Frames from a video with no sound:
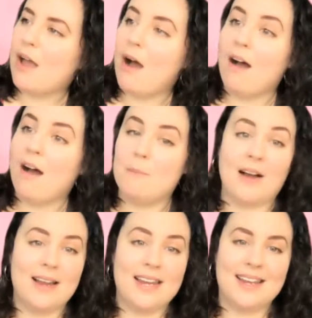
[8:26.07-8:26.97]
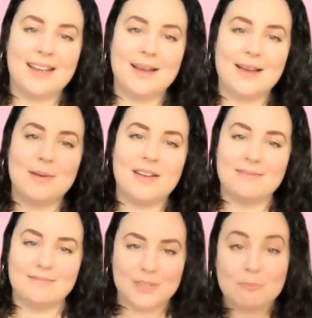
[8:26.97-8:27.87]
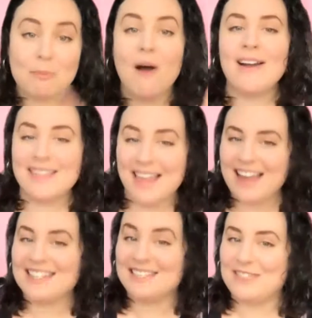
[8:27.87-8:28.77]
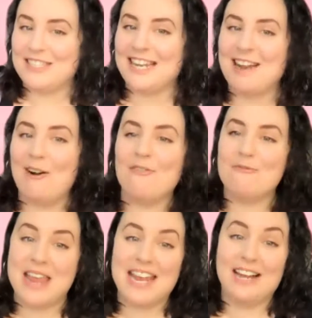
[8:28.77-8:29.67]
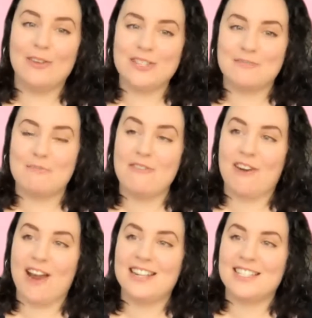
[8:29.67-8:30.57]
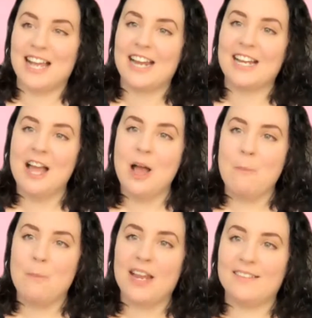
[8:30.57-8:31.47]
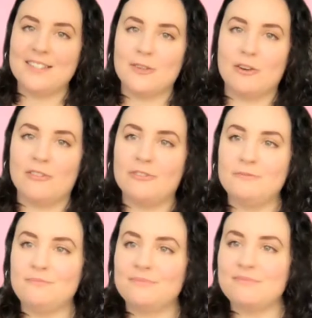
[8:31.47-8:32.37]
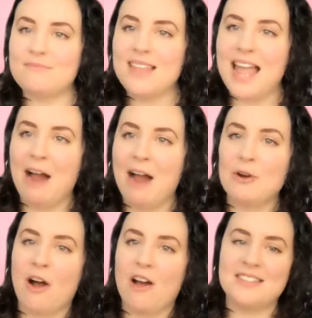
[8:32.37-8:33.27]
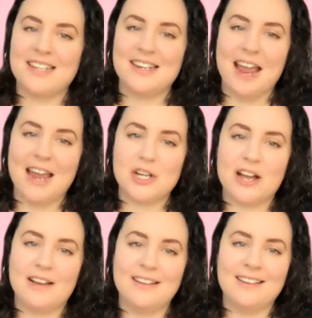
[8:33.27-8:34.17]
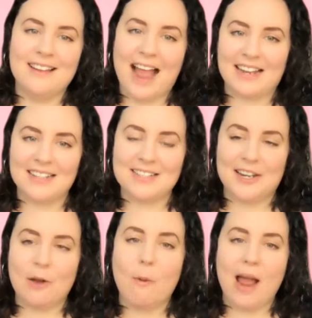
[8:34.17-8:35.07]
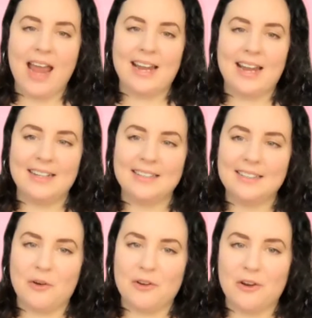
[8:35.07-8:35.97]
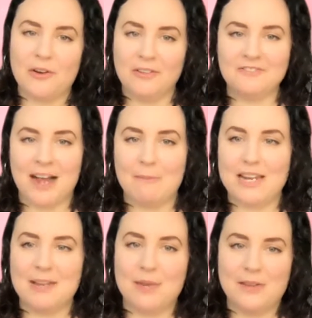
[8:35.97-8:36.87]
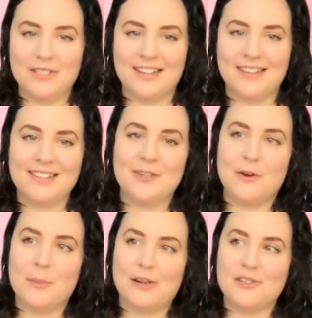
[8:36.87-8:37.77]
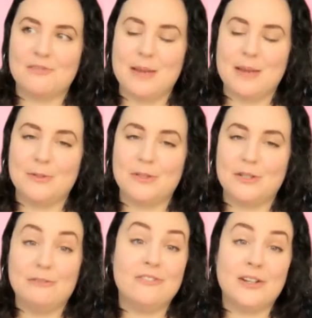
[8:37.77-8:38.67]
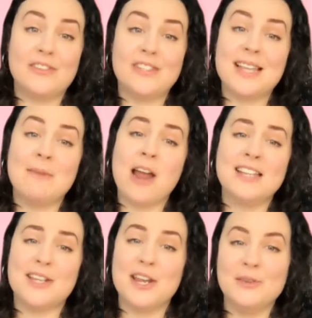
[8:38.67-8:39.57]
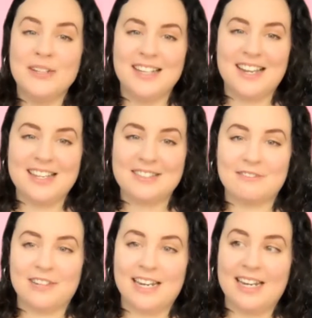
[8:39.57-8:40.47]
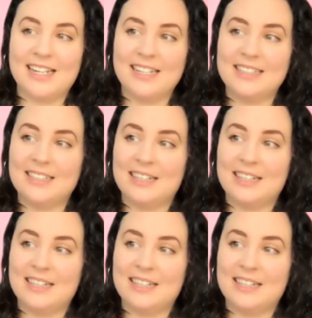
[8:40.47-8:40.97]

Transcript: but I took part in that activity of meeting lots of my friends, like being a sort of outcast teenager, angsting away on your family computer to a bunch of people who feel the same way as you is a really